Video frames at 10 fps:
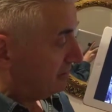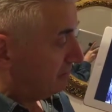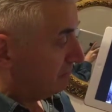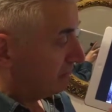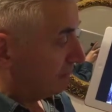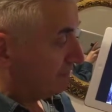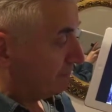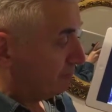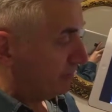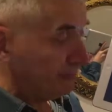what you have
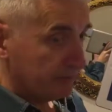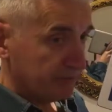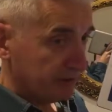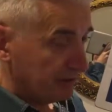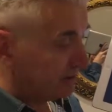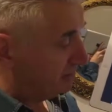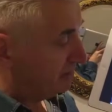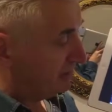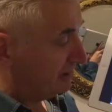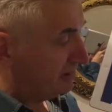to pay for builders and
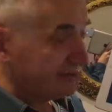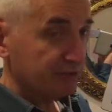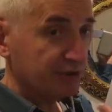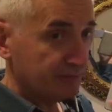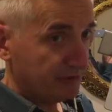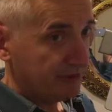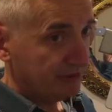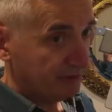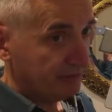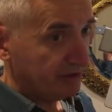materials, not speaking
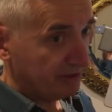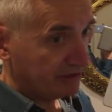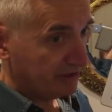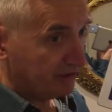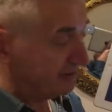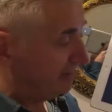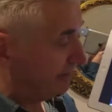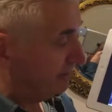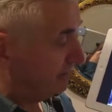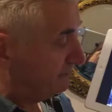of the builders are
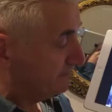terrible.